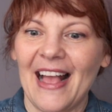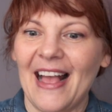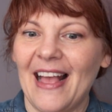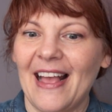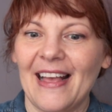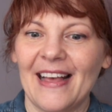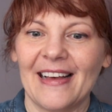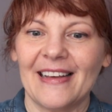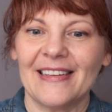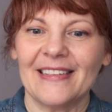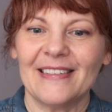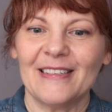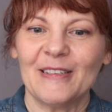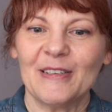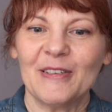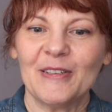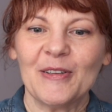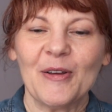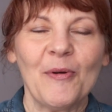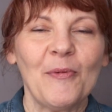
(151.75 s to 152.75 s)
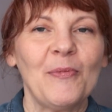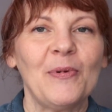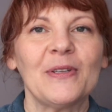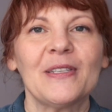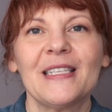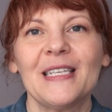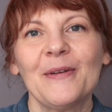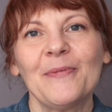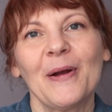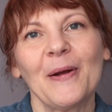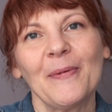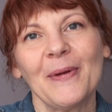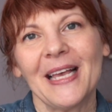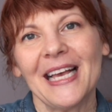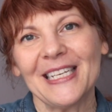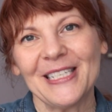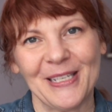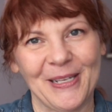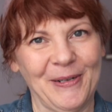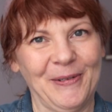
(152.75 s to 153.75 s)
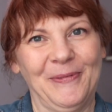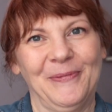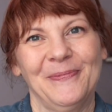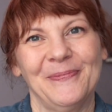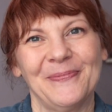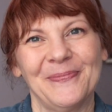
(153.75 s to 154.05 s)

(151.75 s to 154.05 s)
and we'll see where we get to.